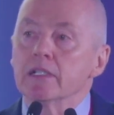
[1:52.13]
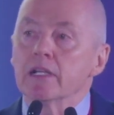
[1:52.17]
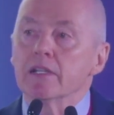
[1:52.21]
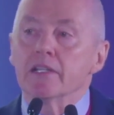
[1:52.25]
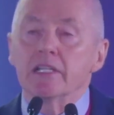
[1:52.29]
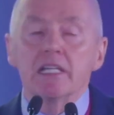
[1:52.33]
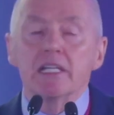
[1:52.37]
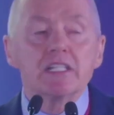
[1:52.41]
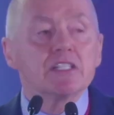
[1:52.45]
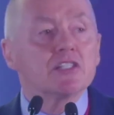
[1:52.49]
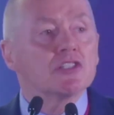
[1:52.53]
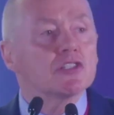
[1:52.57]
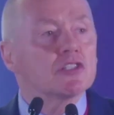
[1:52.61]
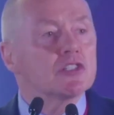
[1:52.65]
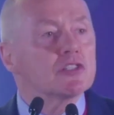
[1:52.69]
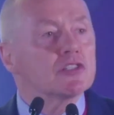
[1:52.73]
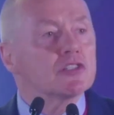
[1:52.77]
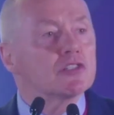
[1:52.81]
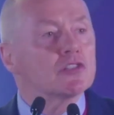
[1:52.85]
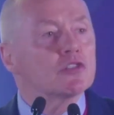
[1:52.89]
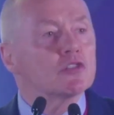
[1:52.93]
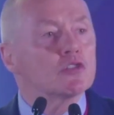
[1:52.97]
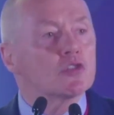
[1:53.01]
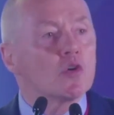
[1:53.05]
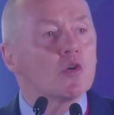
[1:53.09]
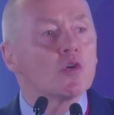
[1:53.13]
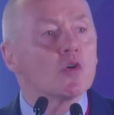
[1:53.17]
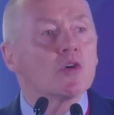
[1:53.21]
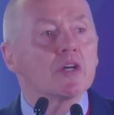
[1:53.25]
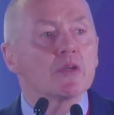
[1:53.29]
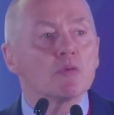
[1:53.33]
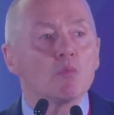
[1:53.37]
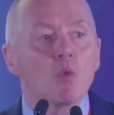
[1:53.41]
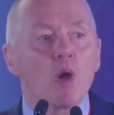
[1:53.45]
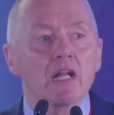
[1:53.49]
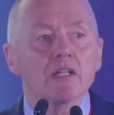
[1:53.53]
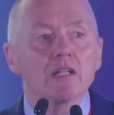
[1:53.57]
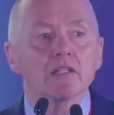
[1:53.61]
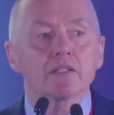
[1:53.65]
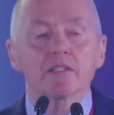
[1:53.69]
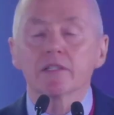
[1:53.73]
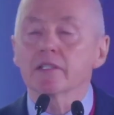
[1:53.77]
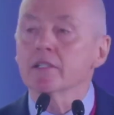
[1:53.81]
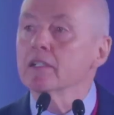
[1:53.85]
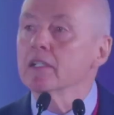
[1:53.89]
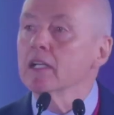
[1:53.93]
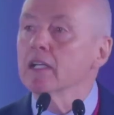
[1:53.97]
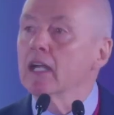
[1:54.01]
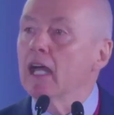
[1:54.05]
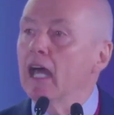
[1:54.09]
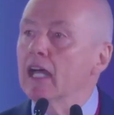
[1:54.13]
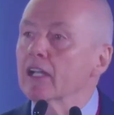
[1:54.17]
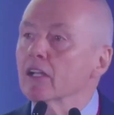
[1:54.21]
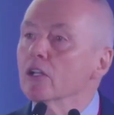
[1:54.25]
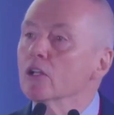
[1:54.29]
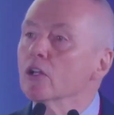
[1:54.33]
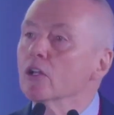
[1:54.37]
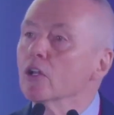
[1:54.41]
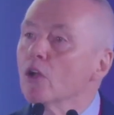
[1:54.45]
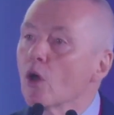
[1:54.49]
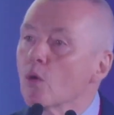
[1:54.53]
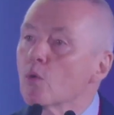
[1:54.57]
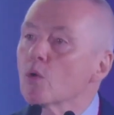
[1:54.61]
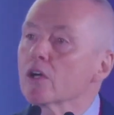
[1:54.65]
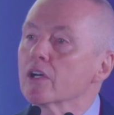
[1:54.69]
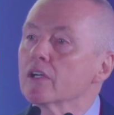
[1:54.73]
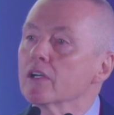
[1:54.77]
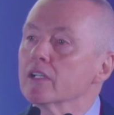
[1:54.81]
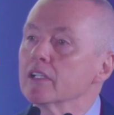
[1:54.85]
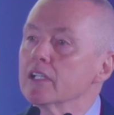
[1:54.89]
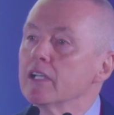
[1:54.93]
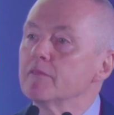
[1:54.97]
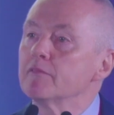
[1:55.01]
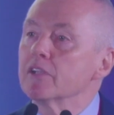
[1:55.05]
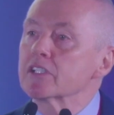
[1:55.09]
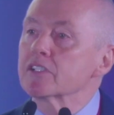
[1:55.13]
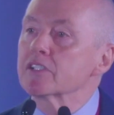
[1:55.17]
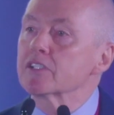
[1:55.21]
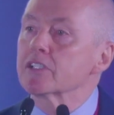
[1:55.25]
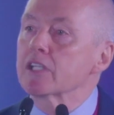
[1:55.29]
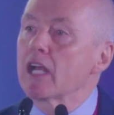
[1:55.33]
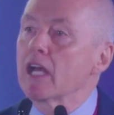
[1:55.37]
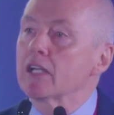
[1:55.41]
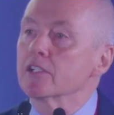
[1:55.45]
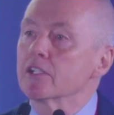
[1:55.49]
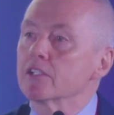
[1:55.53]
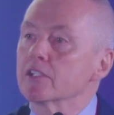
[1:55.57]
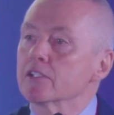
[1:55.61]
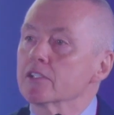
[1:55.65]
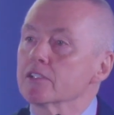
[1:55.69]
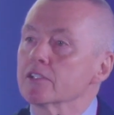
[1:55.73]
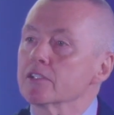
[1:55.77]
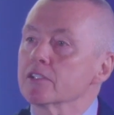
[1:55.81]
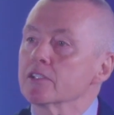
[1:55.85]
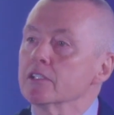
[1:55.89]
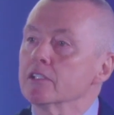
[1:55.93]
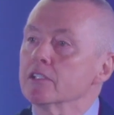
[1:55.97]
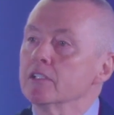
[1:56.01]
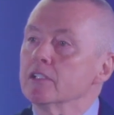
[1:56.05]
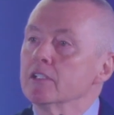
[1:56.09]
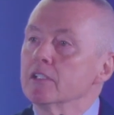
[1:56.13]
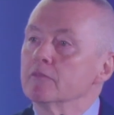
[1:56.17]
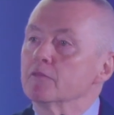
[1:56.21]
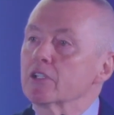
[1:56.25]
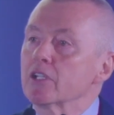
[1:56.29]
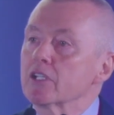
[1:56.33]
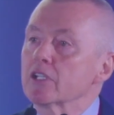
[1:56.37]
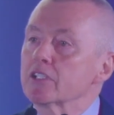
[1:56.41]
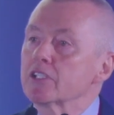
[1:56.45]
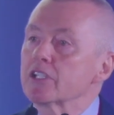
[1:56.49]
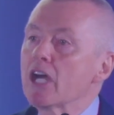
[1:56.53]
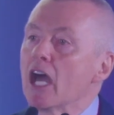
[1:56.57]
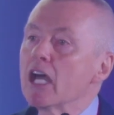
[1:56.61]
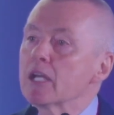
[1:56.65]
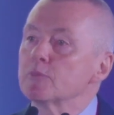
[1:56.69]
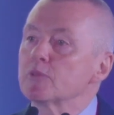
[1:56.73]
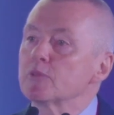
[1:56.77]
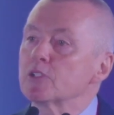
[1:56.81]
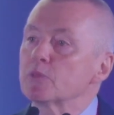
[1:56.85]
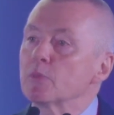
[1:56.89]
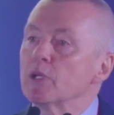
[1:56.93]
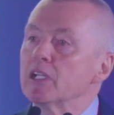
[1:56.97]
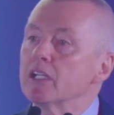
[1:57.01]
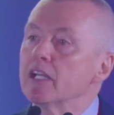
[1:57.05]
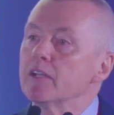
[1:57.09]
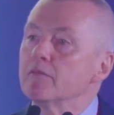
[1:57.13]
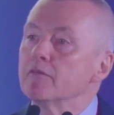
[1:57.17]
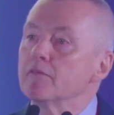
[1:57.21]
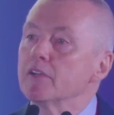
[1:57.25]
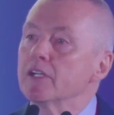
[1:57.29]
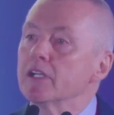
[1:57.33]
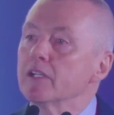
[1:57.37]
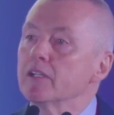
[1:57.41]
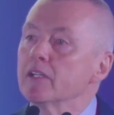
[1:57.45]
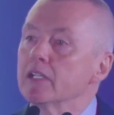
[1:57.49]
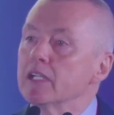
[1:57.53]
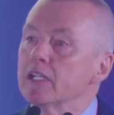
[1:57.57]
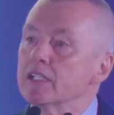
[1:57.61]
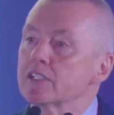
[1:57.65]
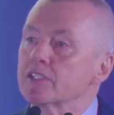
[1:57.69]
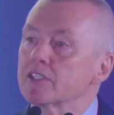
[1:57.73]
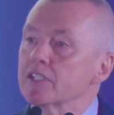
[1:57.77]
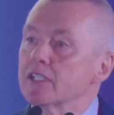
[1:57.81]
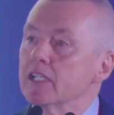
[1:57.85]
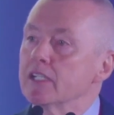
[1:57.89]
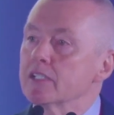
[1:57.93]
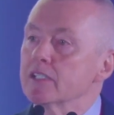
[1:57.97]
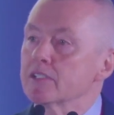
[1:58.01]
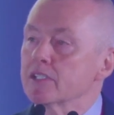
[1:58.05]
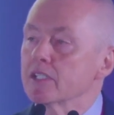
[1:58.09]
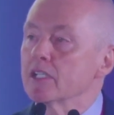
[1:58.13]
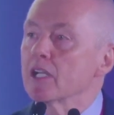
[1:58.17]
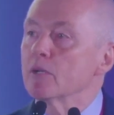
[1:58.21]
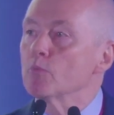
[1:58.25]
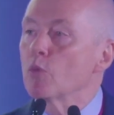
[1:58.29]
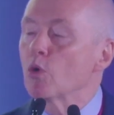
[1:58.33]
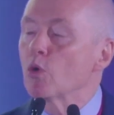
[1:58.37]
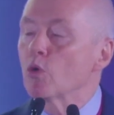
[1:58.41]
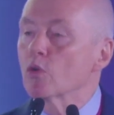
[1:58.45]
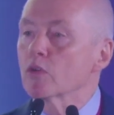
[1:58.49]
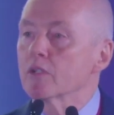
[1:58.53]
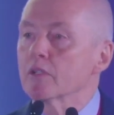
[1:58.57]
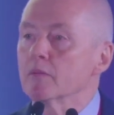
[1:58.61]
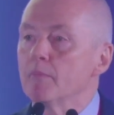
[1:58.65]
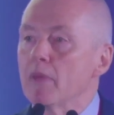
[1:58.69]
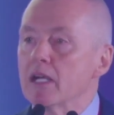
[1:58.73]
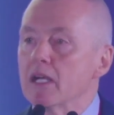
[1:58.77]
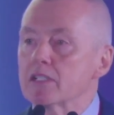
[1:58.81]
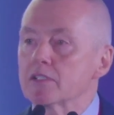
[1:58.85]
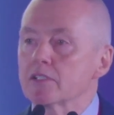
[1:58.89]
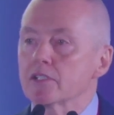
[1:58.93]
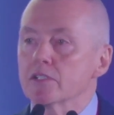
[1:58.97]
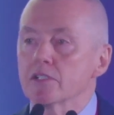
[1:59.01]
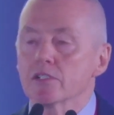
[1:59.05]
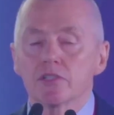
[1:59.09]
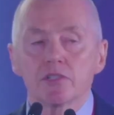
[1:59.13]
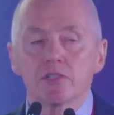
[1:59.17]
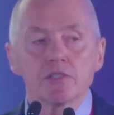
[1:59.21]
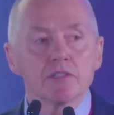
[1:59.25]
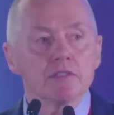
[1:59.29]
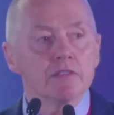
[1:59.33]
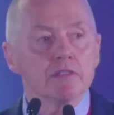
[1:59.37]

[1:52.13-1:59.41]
These destroy wealth and lower living standards. For the times we live in, this is an important message.